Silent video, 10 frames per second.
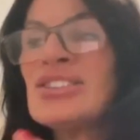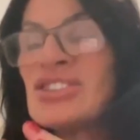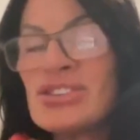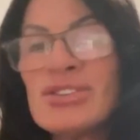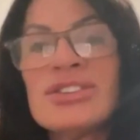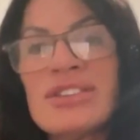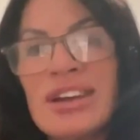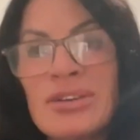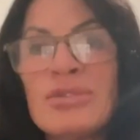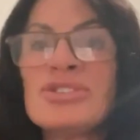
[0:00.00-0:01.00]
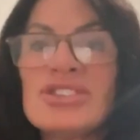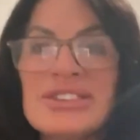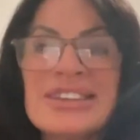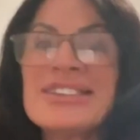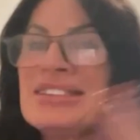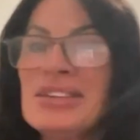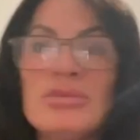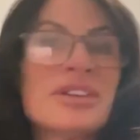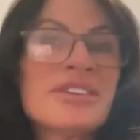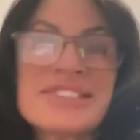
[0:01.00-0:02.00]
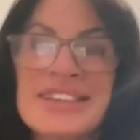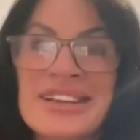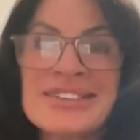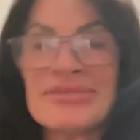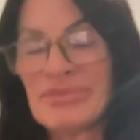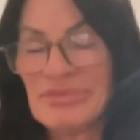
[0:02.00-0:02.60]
It's just a contradiction what they said.